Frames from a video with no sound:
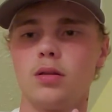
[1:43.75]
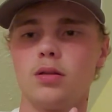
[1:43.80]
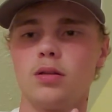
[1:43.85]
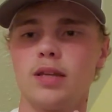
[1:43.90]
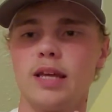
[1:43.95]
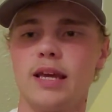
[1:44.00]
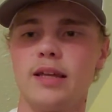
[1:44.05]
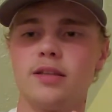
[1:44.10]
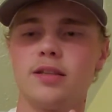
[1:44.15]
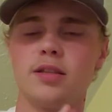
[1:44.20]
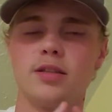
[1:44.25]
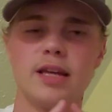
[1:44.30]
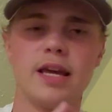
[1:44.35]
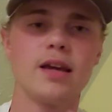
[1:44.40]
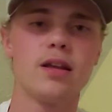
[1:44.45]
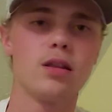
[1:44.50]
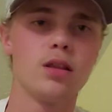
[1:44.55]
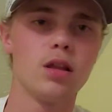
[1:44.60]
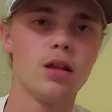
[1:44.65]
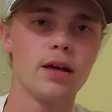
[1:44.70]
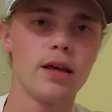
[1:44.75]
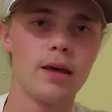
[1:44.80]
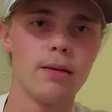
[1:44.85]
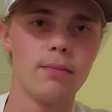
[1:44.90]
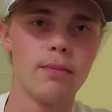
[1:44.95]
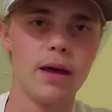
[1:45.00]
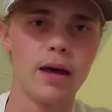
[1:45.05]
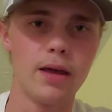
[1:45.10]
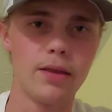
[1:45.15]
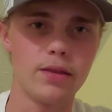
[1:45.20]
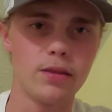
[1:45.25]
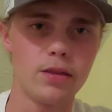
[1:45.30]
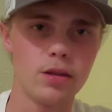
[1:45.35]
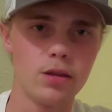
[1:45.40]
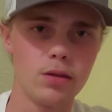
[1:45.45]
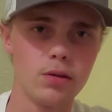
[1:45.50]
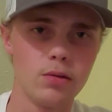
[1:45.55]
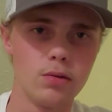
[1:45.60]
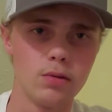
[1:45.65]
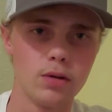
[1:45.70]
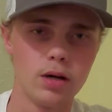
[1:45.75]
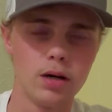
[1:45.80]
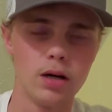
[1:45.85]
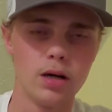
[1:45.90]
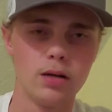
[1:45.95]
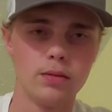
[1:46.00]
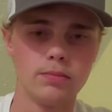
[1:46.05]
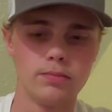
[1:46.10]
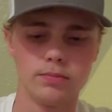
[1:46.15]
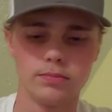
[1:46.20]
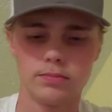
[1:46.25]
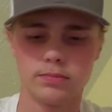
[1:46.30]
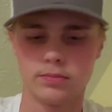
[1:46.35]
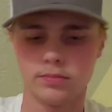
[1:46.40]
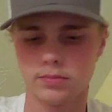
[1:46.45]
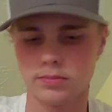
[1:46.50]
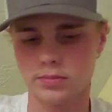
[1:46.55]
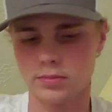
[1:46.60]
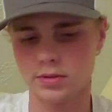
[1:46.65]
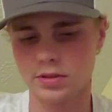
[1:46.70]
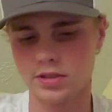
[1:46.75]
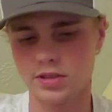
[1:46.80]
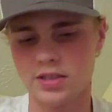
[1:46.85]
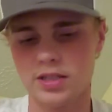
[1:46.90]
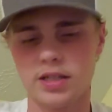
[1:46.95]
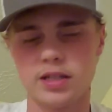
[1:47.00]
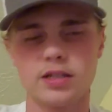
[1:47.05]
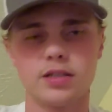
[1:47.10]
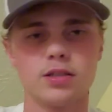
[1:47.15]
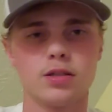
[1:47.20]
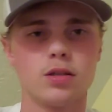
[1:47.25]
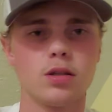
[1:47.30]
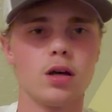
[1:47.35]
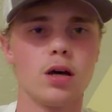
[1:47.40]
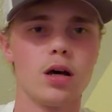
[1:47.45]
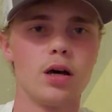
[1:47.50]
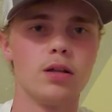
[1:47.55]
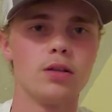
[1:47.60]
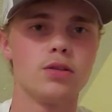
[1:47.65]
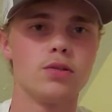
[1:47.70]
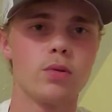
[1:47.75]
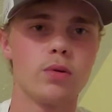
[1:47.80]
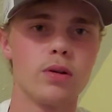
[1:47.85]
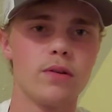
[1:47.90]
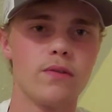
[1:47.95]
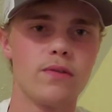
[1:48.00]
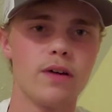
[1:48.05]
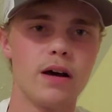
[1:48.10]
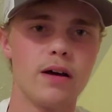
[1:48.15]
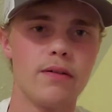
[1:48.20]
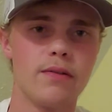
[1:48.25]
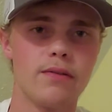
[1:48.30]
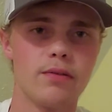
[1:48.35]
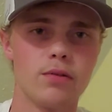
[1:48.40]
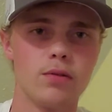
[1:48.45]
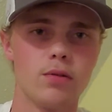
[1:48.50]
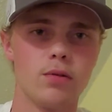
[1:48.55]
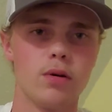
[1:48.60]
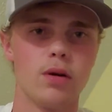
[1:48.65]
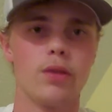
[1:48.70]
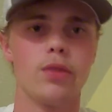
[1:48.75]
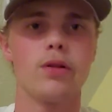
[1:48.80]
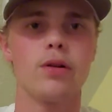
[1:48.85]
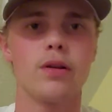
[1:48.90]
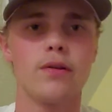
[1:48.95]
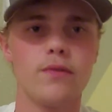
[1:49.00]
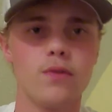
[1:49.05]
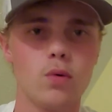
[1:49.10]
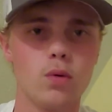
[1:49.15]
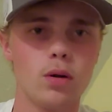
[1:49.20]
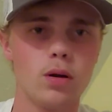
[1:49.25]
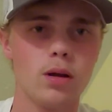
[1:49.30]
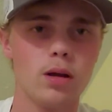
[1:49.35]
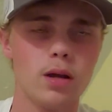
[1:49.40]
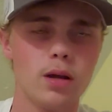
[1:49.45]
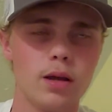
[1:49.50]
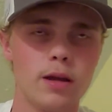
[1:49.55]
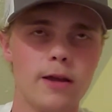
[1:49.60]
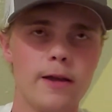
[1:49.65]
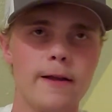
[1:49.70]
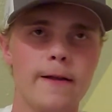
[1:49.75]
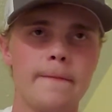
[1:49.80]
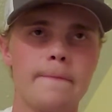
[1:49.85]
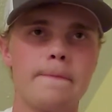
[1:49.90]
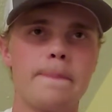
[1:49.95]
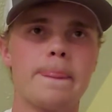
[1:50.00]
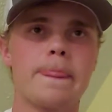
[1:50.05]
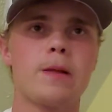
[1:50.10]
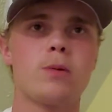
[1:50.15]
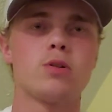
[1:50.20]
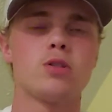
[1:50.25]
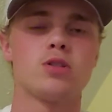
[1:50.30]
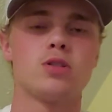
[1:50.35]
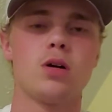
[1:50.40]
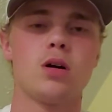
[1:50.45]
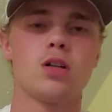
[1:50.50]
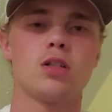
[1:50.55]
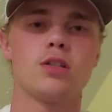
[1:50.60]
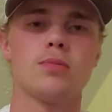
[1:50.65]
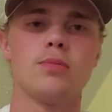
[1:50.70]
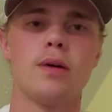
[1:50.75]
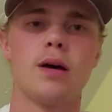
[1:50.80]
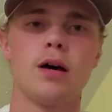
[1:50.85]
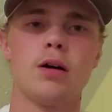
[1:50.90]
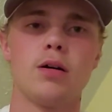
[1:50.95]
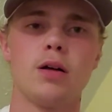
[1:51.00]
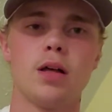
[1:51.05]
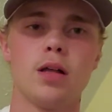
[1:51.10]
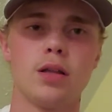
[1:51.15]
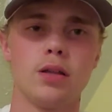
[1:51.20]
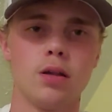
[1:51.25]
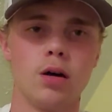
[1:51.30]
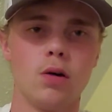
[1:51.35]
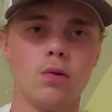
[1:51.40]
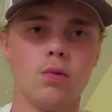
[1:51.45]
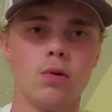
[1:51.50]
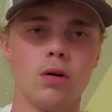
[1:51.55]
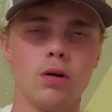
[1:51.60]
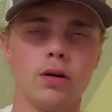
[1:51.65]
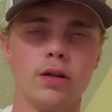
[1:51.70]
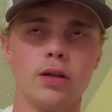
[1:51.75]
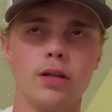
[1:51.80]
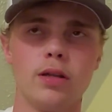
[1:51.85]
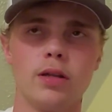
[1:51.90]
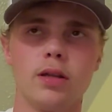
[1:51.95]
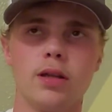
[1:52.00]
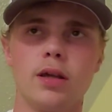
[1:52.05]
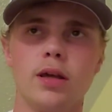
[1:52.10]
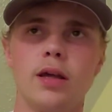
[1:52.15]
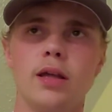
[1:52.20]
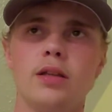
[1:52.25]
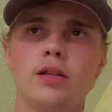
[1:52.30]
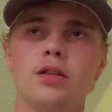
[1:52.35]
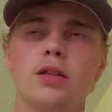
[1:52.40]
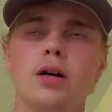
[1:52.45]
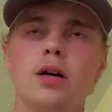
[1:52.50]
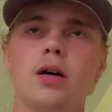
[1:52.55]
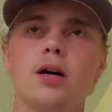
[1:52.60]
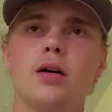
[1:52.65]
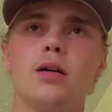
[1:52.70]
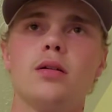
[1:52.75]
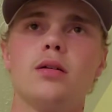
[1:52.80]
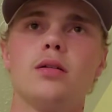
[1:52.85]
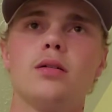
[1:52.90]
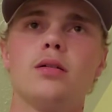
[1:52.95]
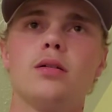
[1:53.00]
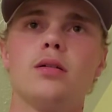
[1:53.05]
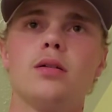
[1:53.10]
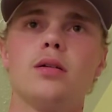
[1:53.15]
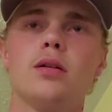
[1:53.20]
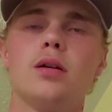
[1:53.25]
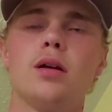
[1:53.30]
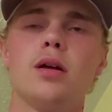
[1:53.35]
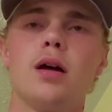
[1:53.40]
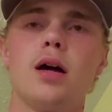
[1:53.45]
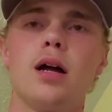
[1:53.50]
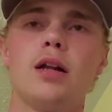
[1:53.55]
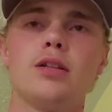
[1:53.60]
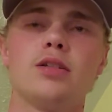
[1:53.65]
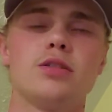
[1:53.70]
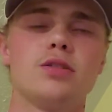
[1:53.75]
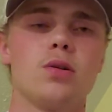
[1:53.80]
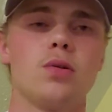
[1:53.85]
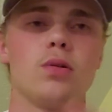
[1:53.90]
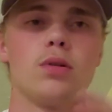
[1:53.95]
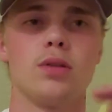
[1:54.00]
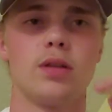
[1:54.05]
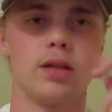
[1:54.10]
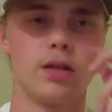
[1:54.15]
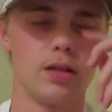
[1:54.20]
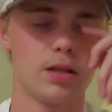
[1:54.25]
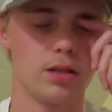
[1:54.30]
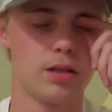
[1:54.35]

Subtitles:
to take a look at Matthew 6, 25 through 34, which talks about not worrying, and I just told her that,